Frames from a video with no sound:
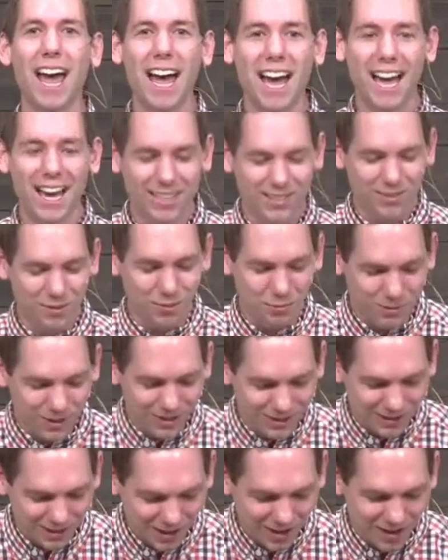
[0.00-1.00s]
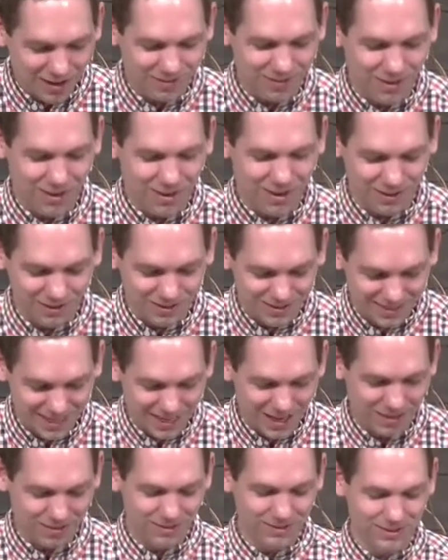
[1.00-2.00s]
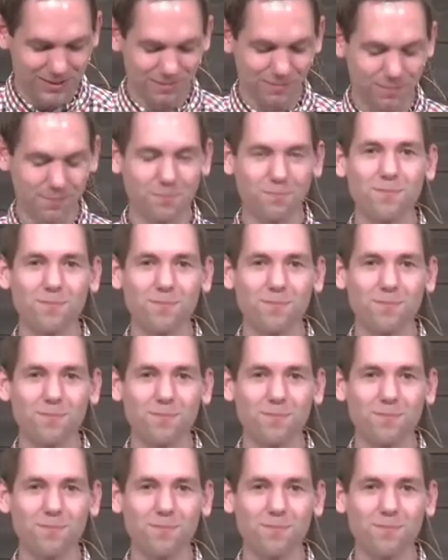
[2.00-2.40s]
as we love ourselves.